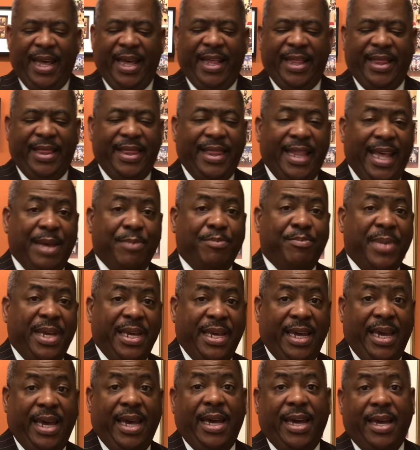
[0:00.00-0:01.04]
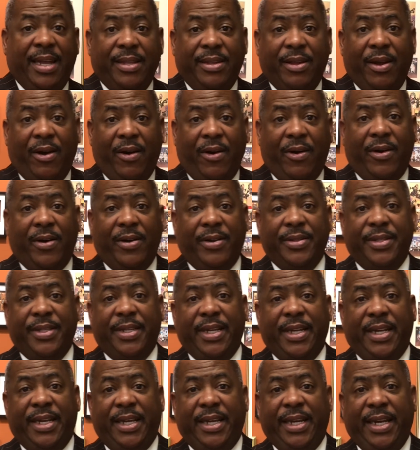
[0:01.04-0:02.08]
"Let me in
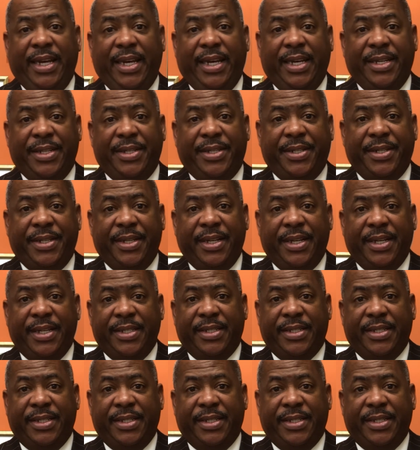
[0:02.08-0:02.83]
on His